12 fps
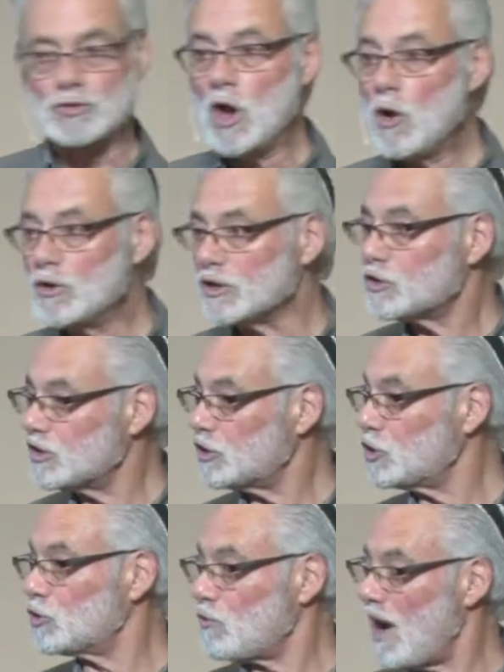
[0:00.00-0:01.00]
notice,
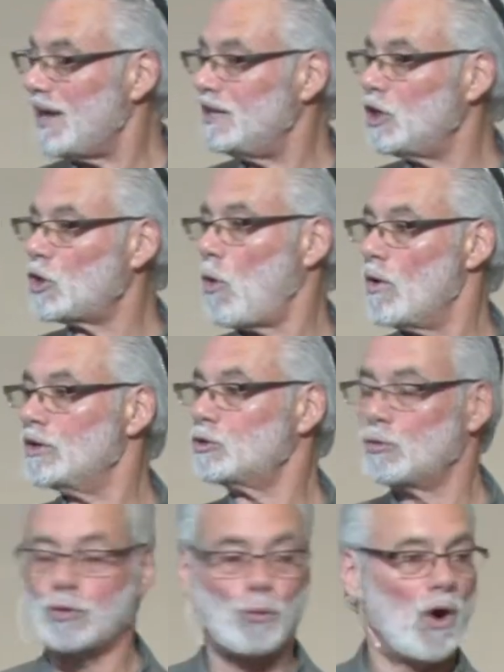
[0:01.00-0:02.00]
this is right in
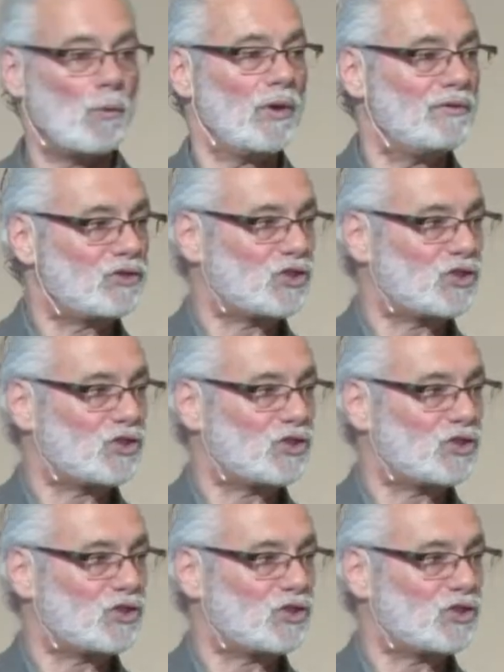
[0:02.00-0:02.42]
accordance with what we've